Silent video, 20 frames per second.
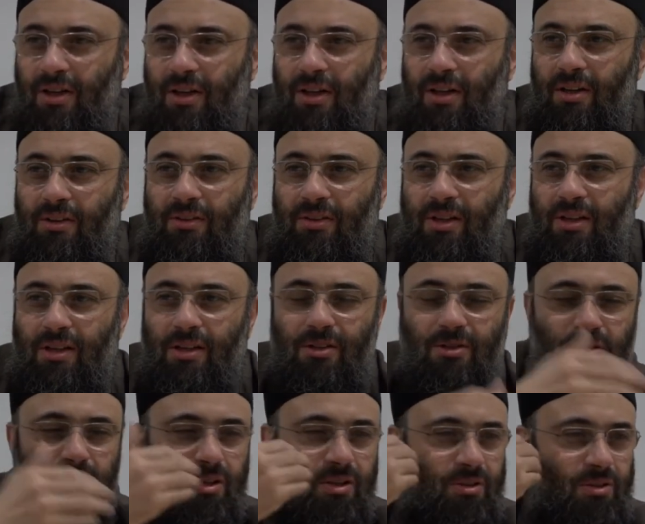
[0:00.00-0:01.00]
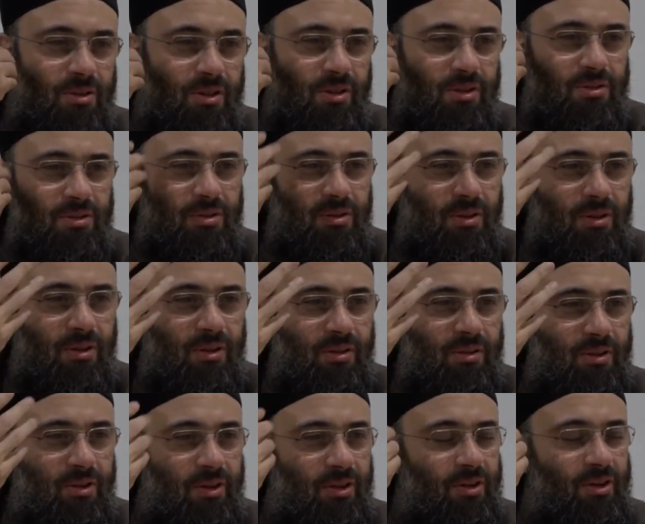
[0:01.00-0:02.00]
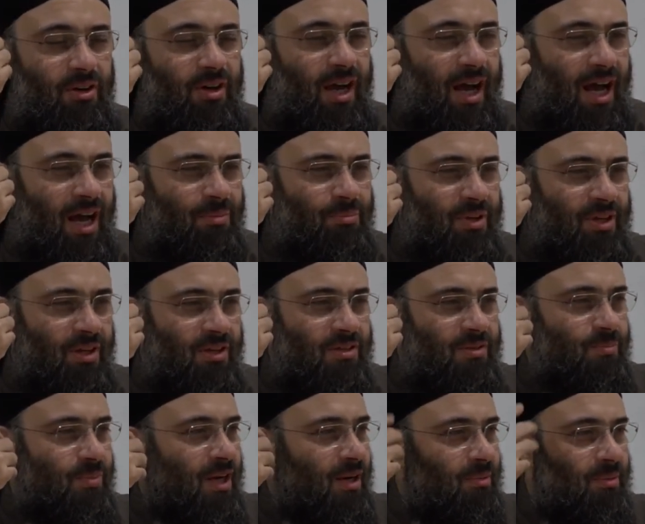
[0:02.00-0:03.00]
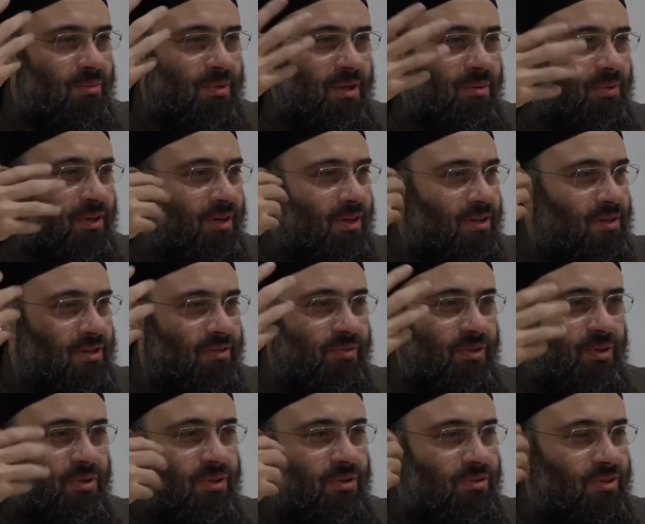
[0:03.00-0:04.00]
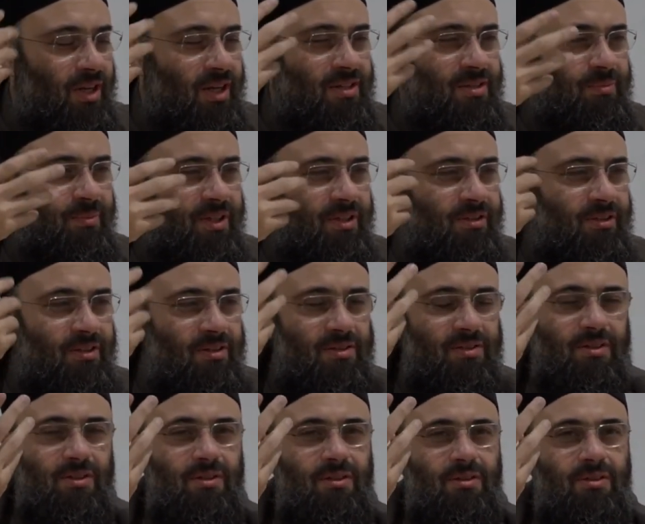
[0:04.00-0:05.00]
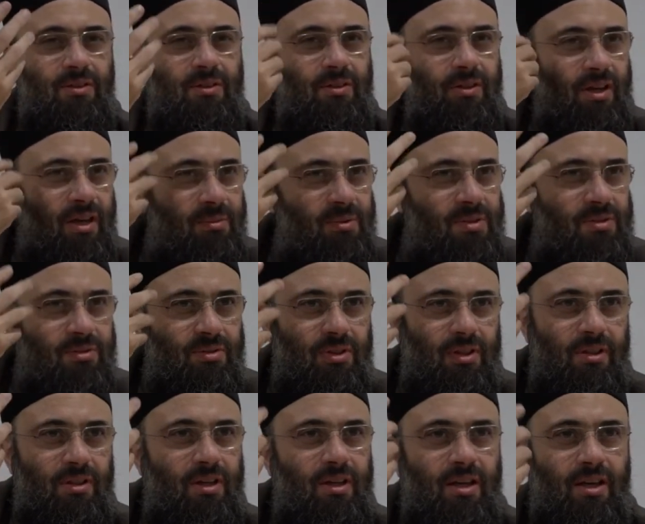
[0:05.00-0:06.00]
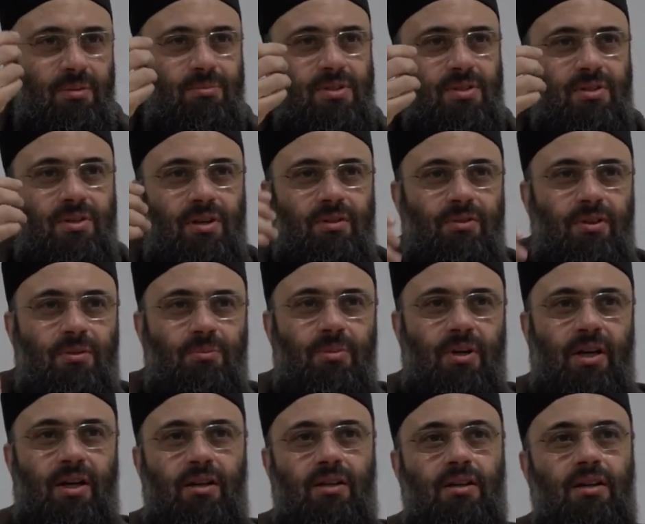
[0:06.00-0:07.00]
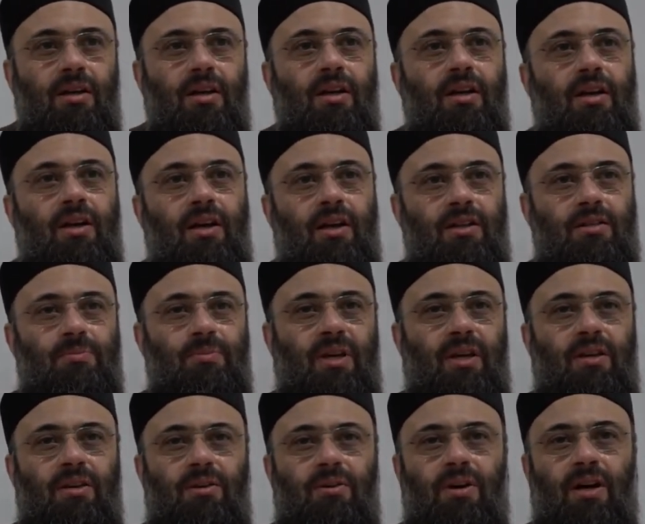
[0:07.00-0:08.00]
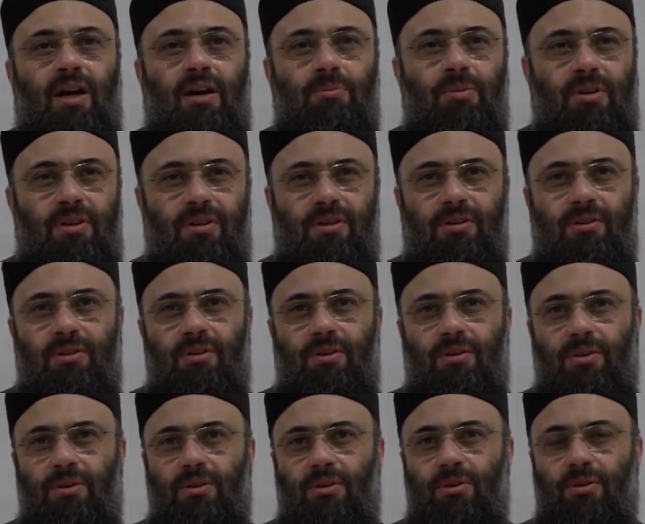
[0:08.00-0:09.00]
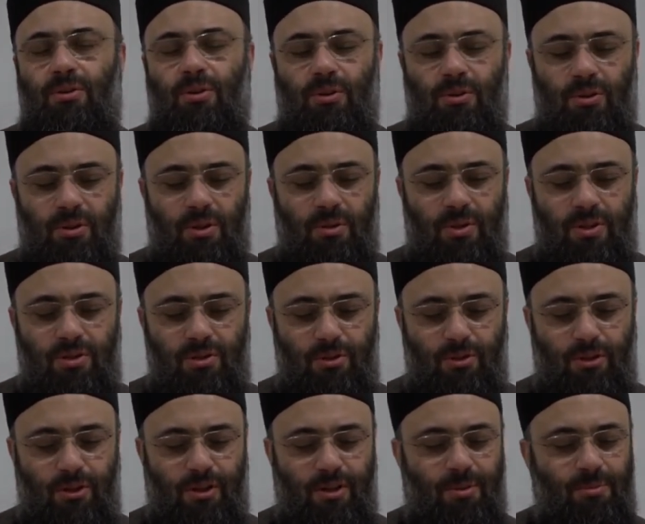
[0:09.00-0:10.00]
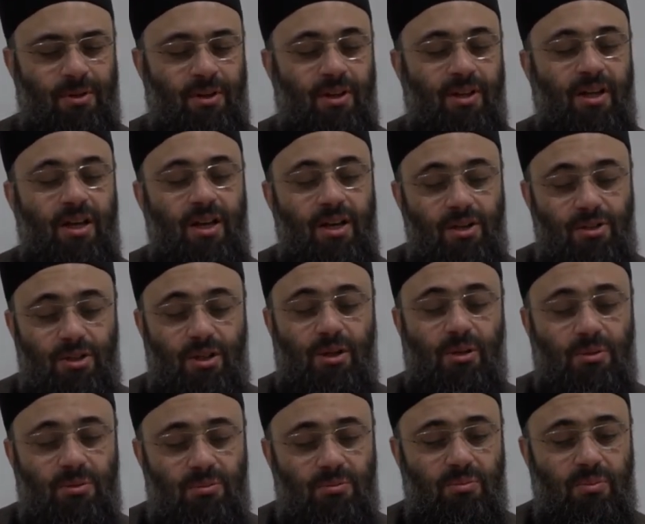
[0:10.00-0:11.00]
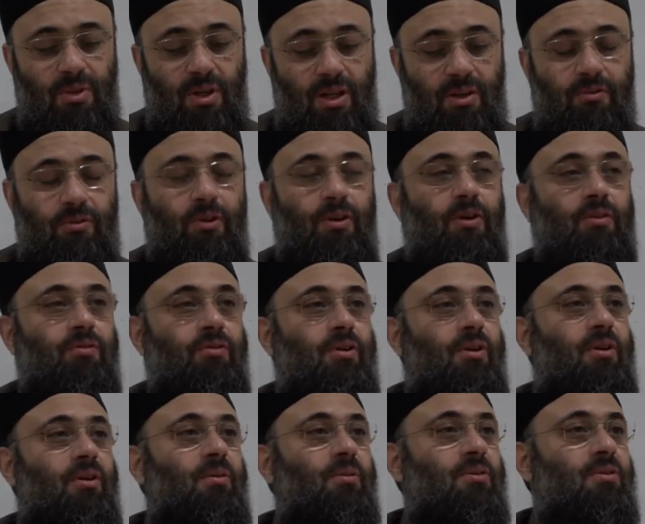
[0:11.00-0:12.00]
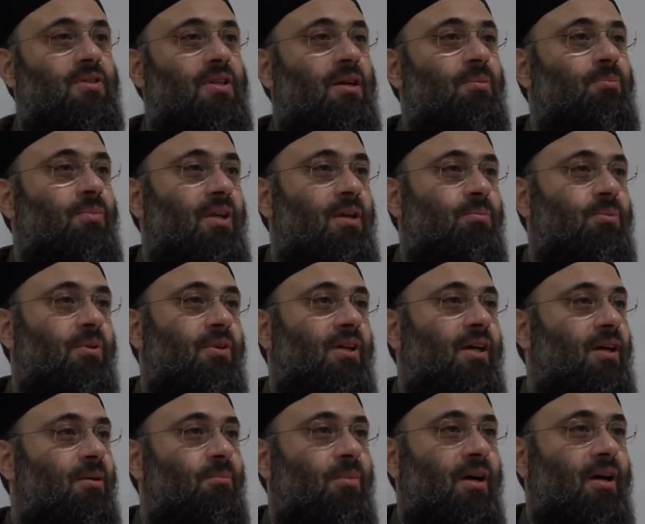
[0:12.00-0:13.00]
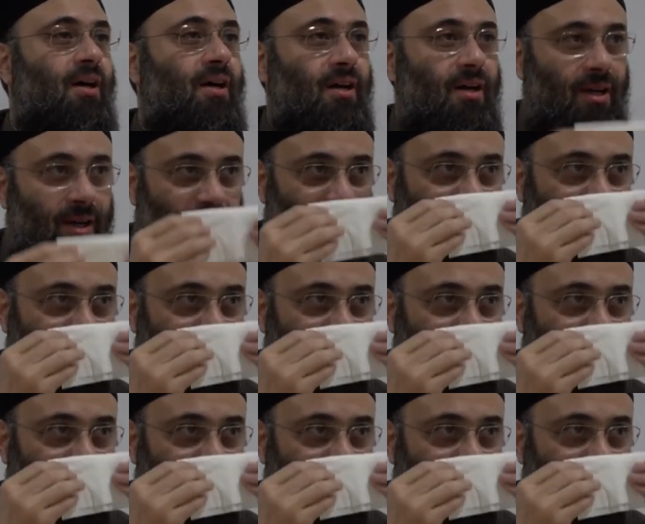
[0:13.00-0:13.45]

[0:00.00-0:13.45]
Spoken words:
Think it's all, you're happy, it's probably because of neurotransmitters in chemistry. The chemistry of your brain is making you happier. You don't know what you're talking about. So for some people, ibara,